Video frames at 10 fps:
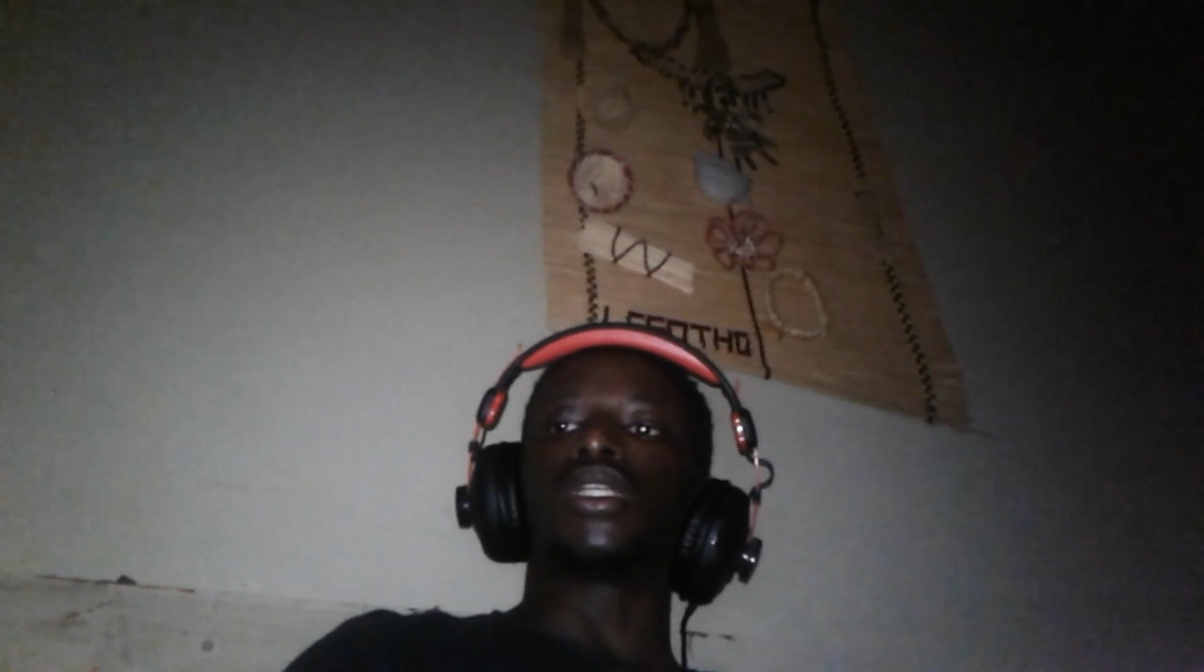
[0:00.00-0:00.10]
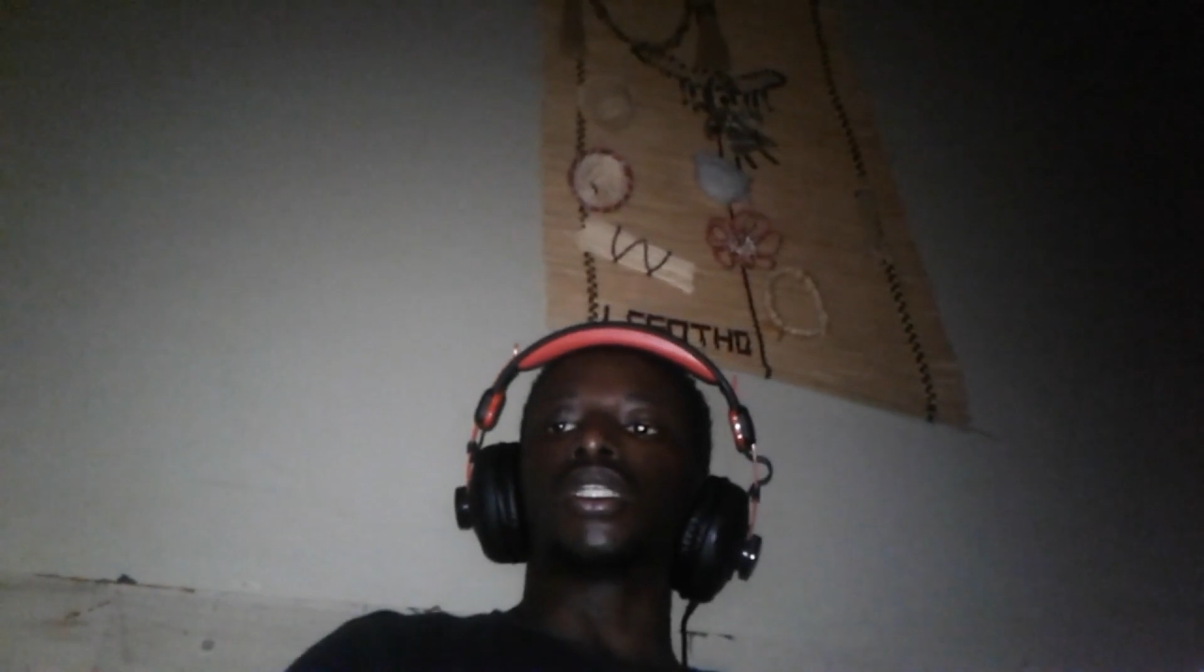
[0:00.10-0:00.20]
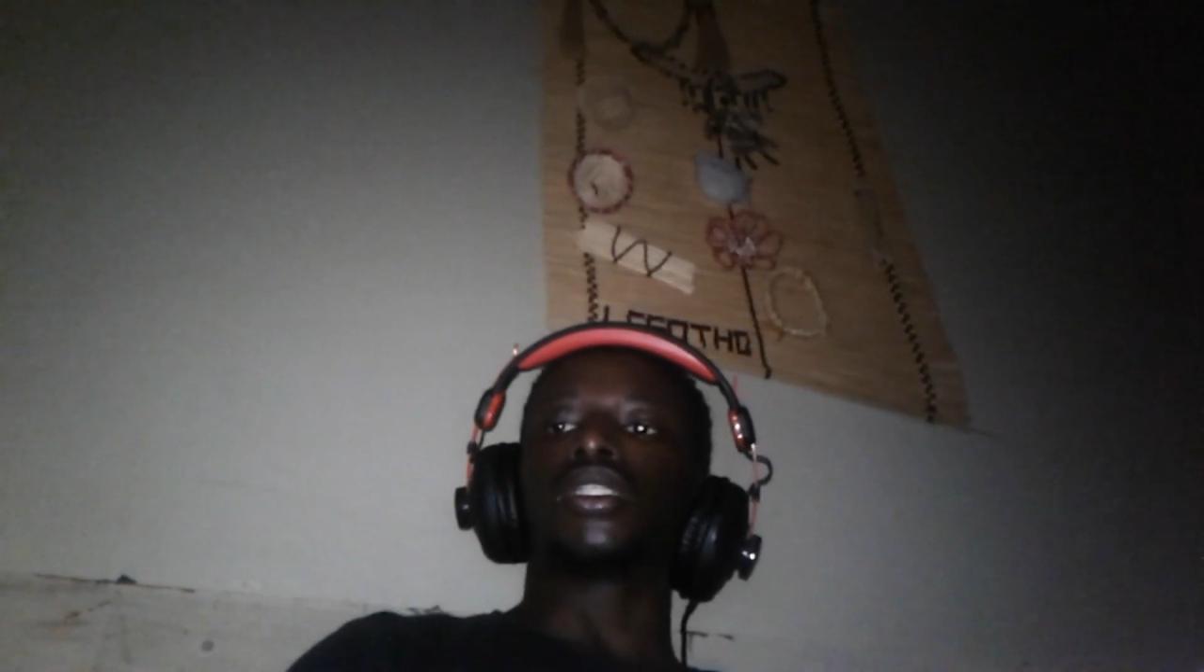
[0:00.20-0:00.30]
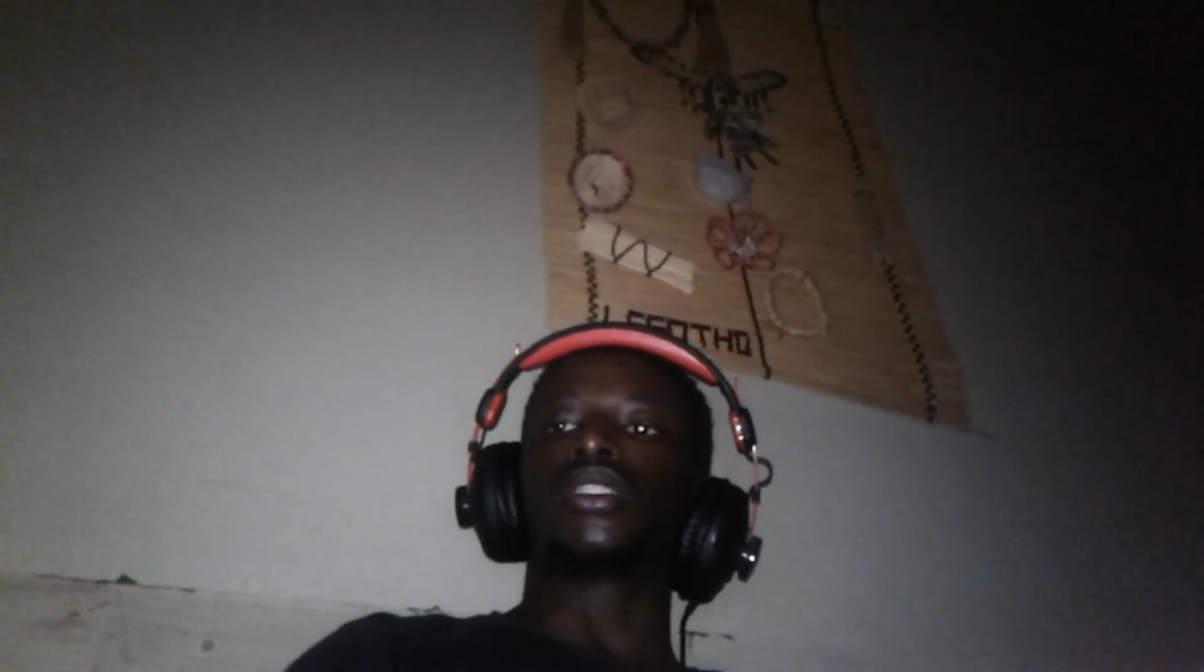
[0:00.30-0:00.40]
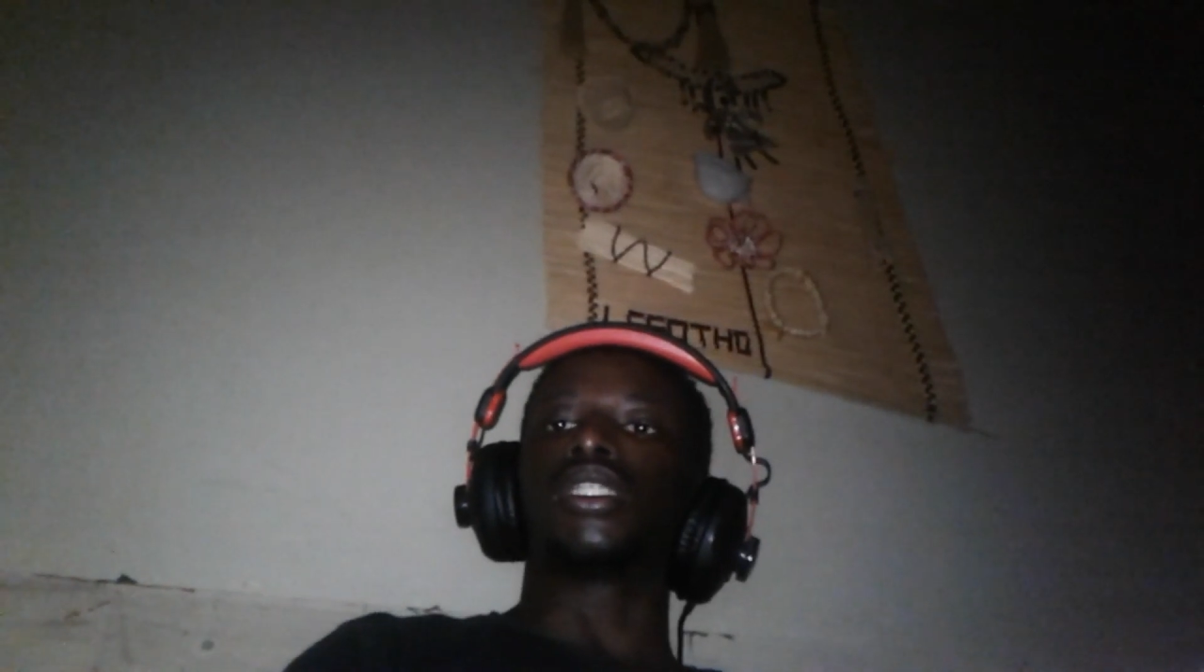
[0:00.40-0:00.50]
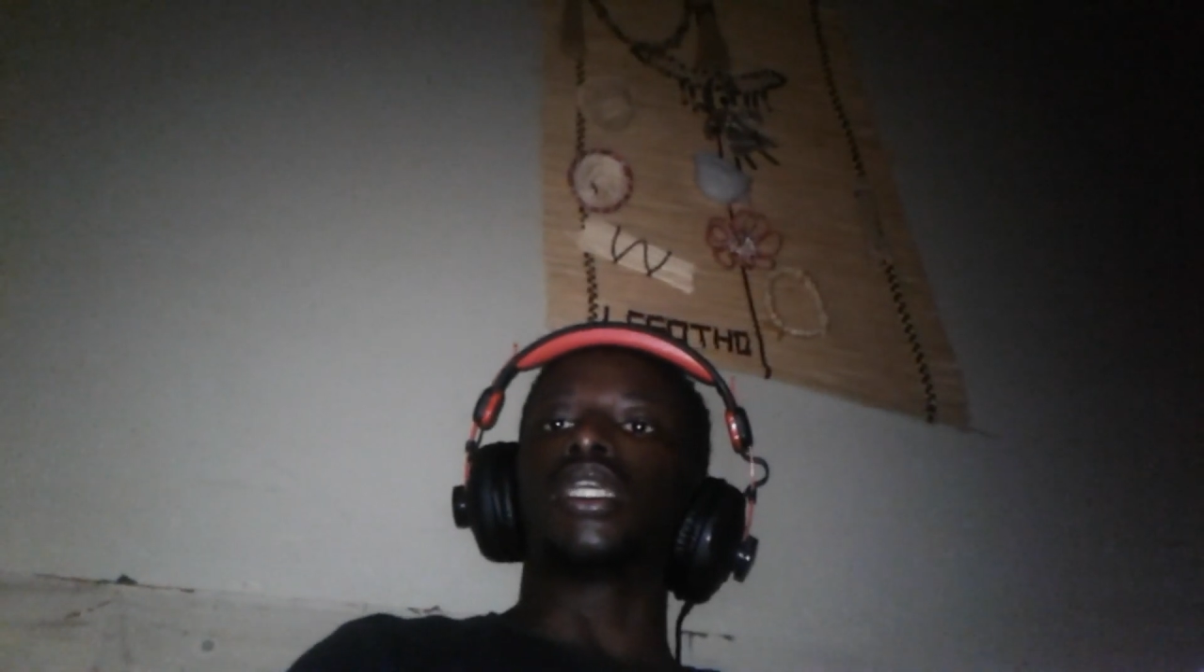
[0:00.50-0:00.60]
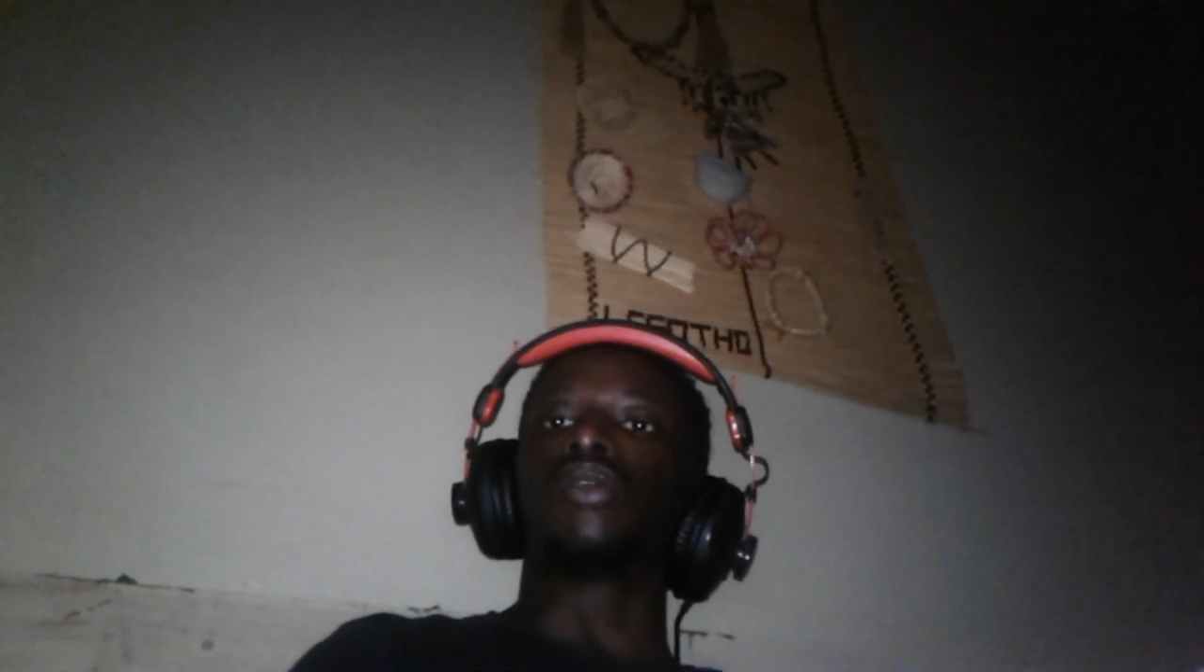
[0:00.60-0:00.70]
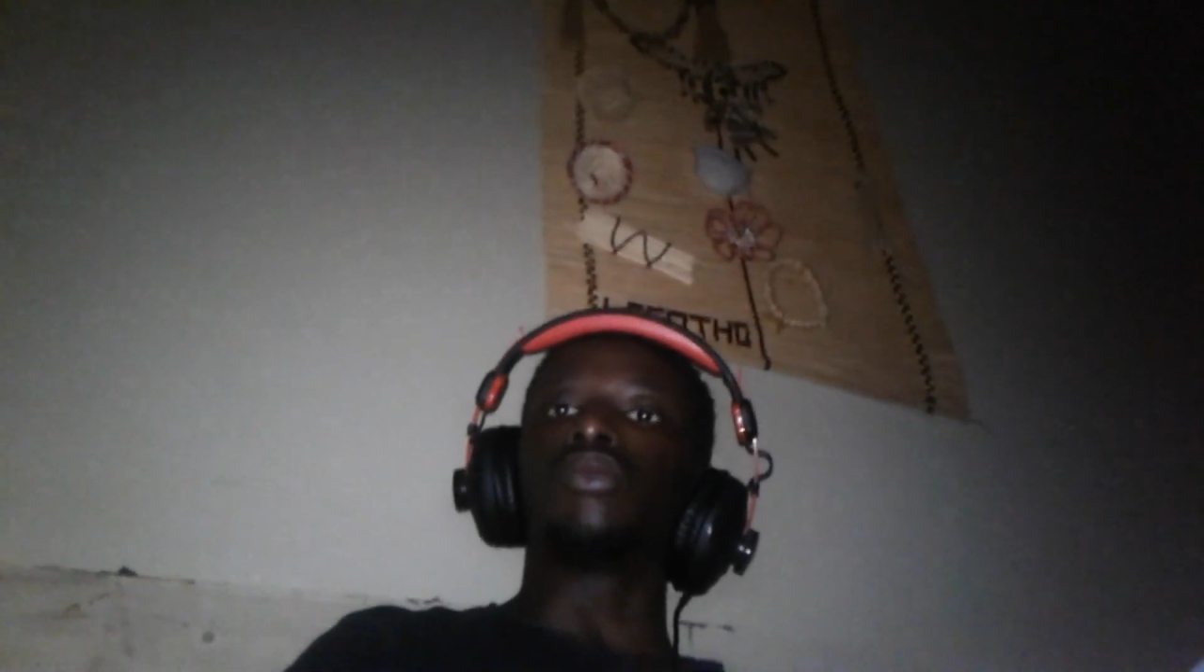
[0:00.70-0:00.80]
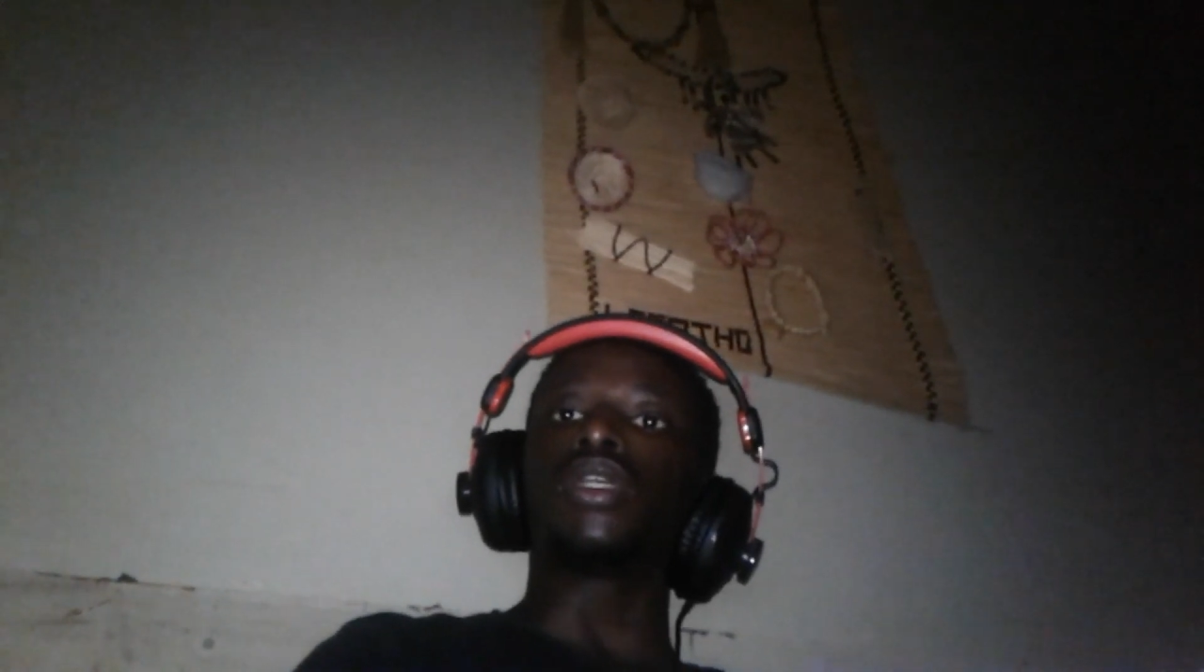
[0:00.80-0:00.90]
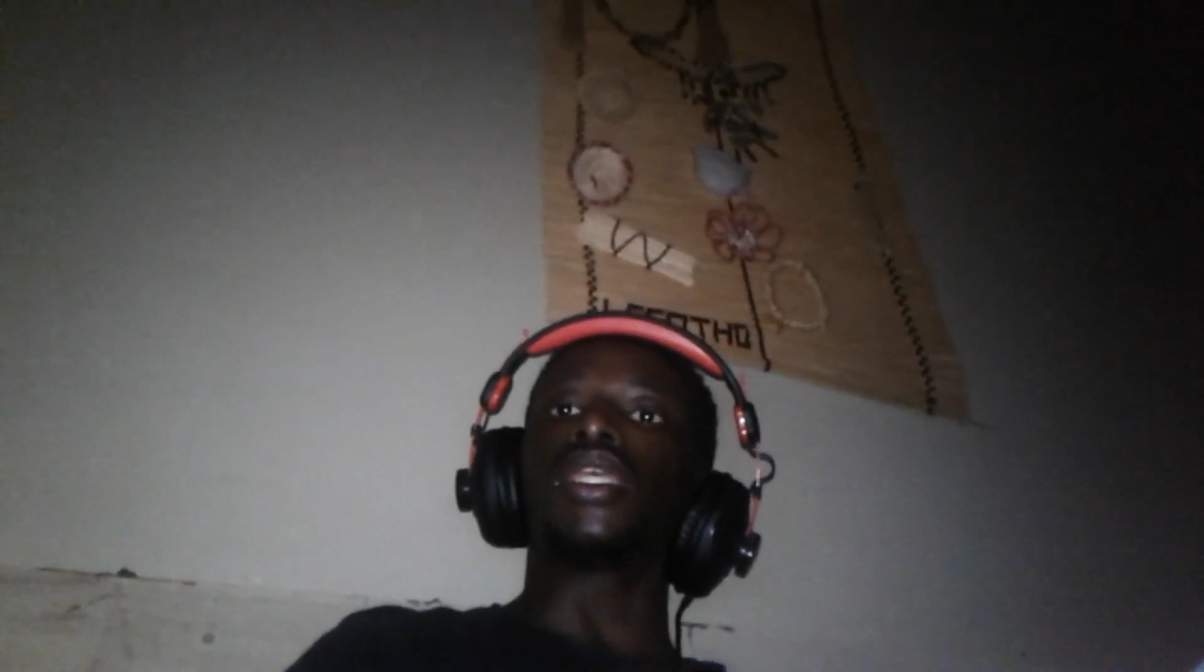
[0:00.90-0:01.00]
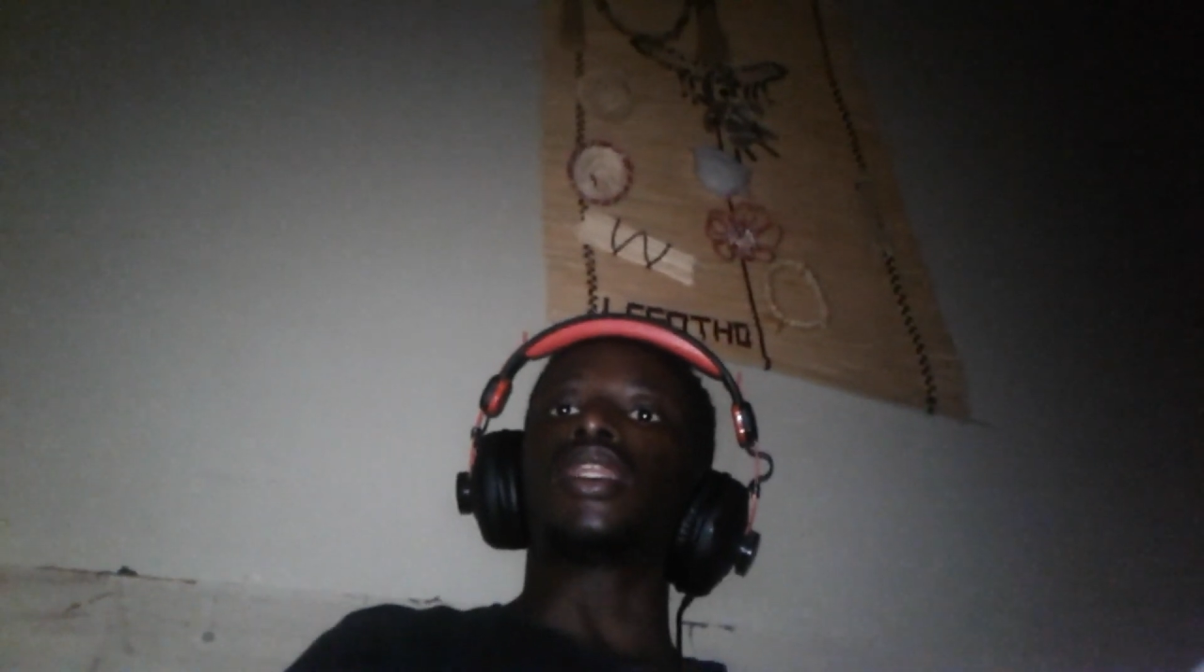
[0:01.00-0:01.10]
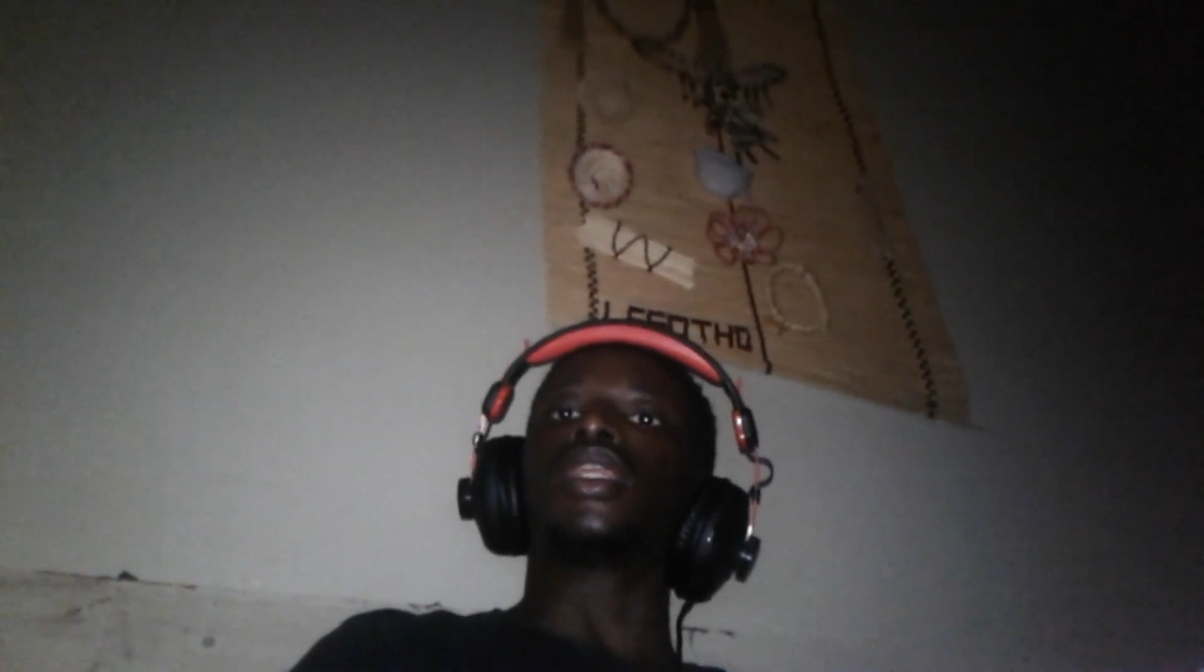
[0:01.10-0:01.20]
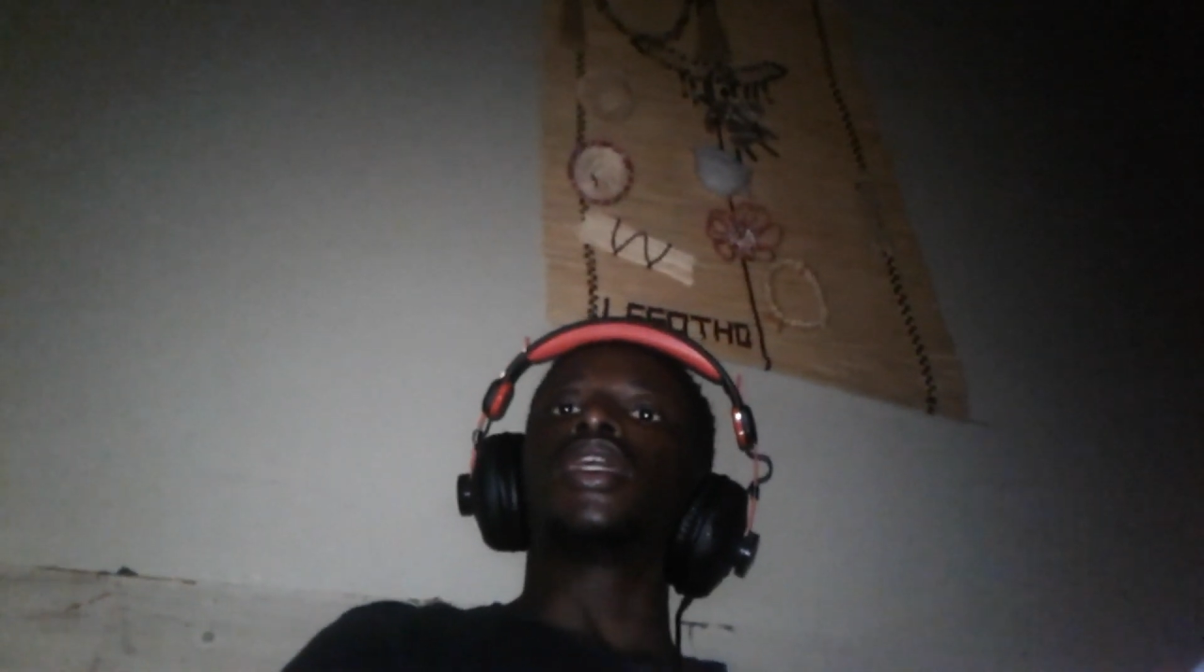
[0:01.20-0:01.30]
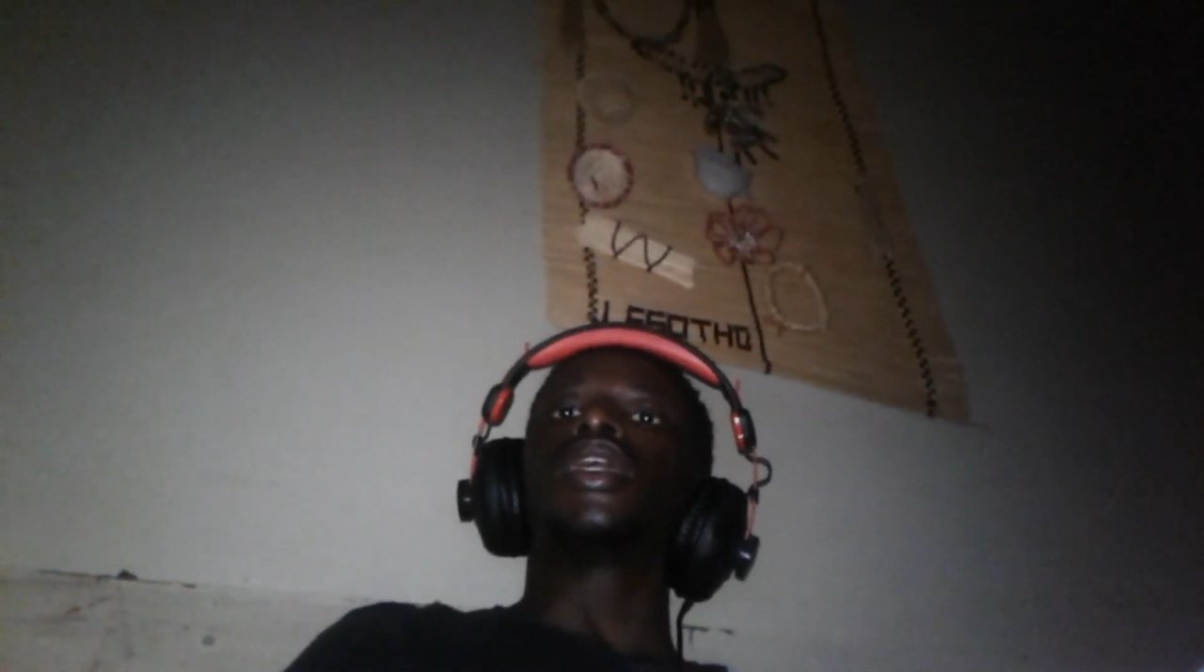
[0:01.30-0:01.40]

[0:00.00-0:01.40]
we are here today with